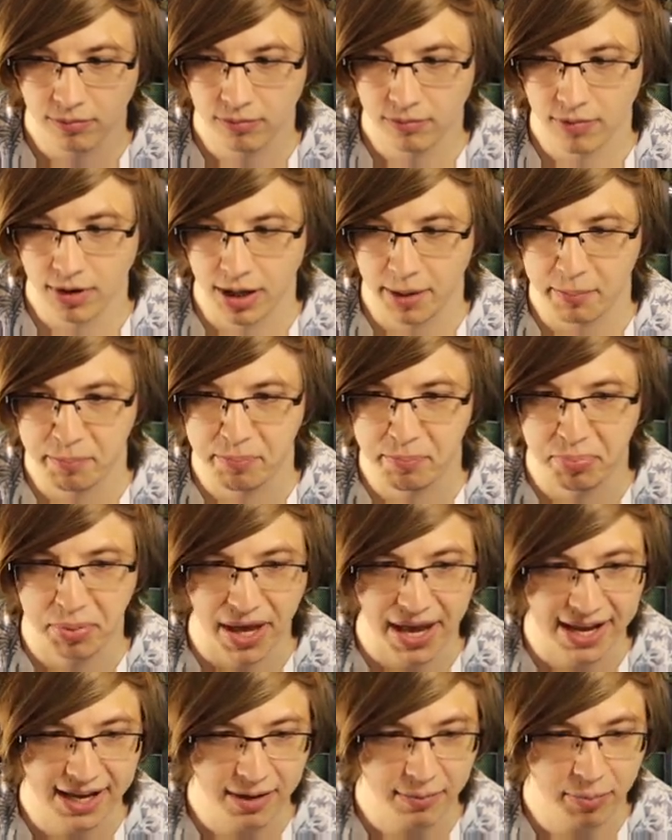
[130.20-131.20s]
A
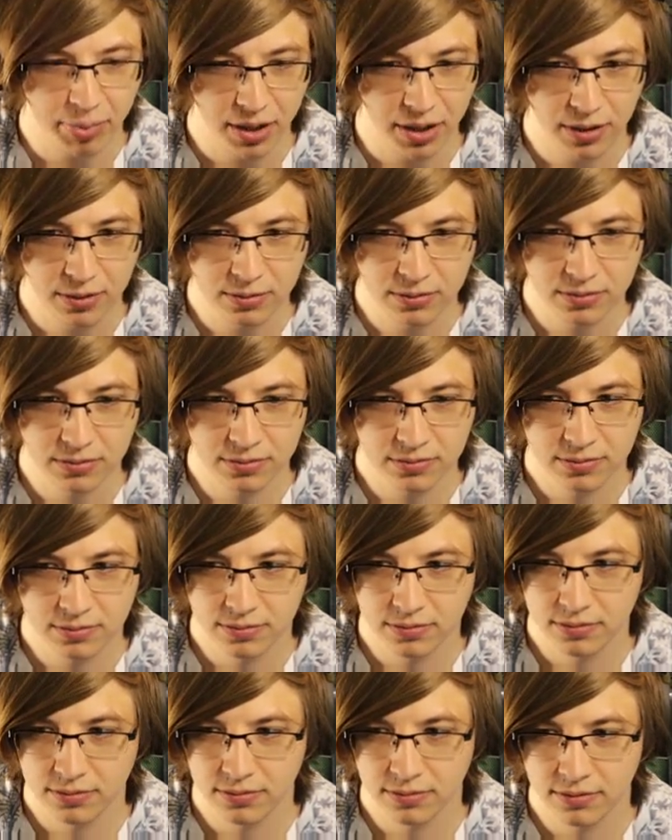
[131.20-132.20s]
baybo?
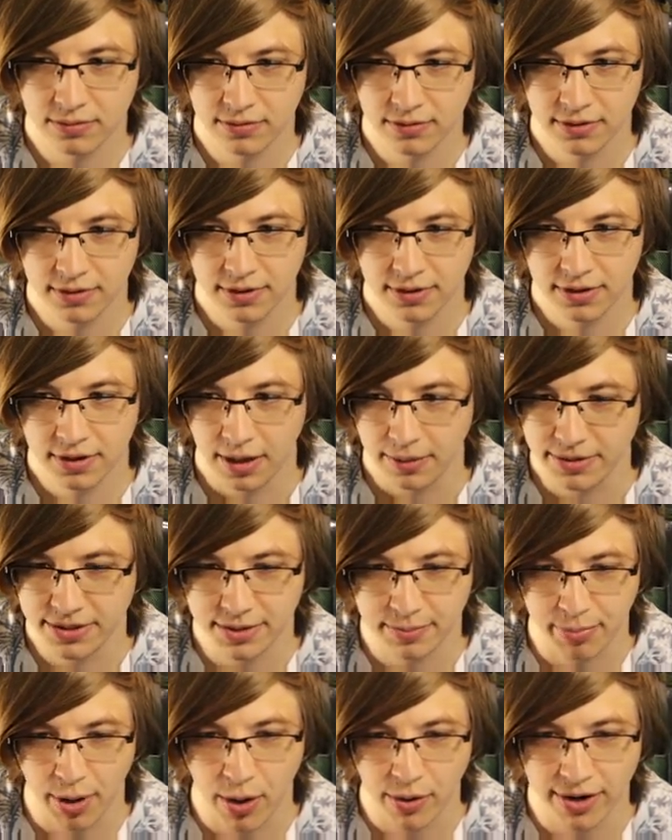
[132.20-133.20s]
There's
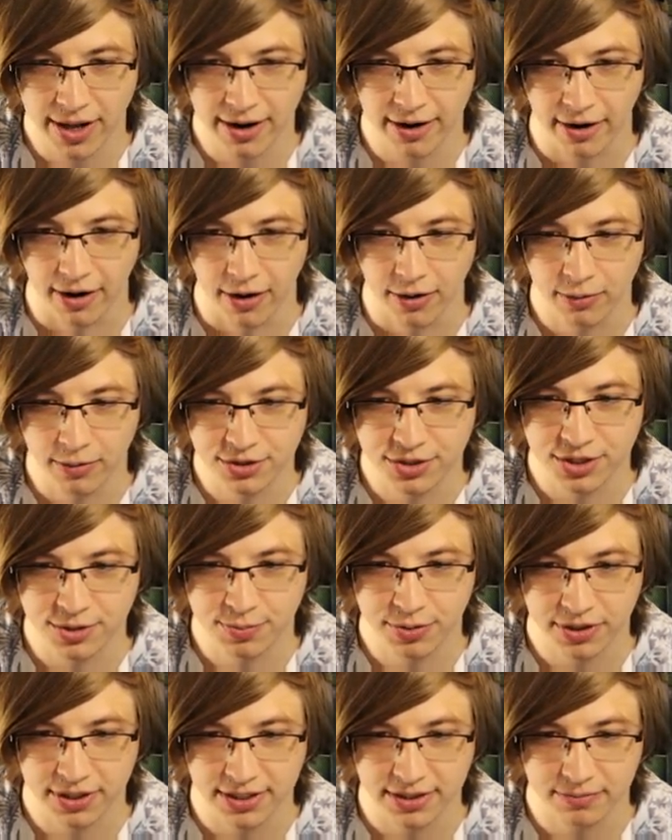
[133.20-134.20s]
a bow and arrow, which is
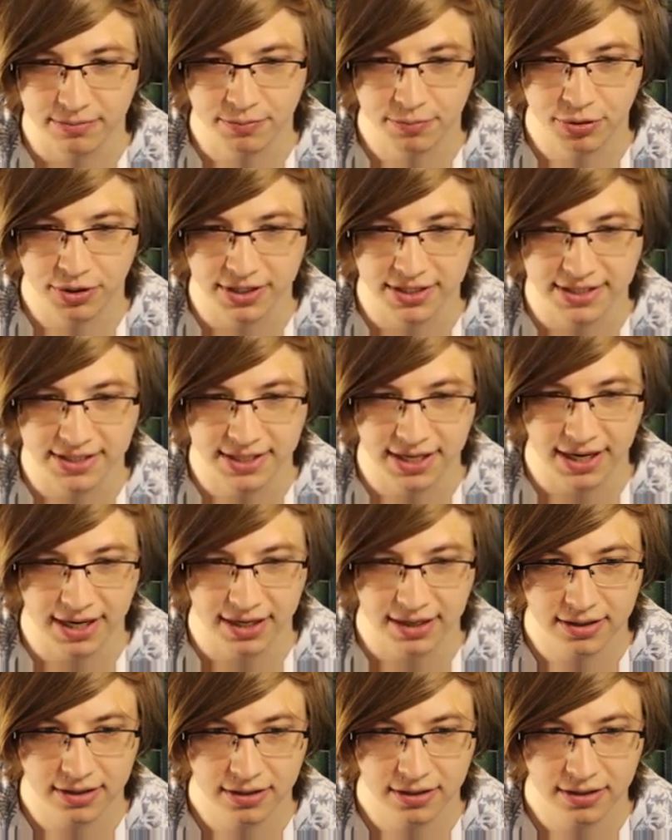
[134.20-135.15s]
pretty pretty sick.